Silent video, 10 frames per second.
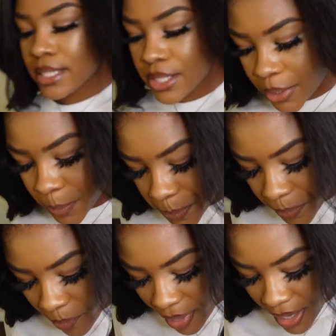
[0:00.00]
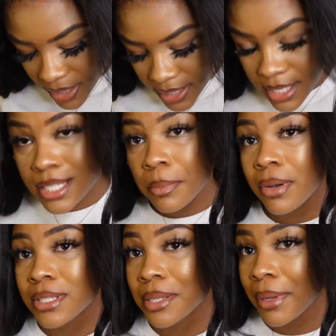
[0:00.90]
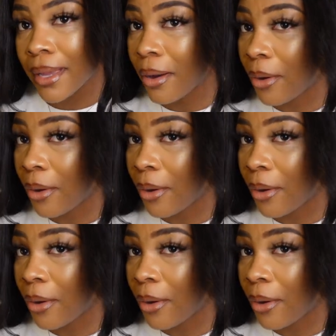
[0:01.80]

so this is supposed to be an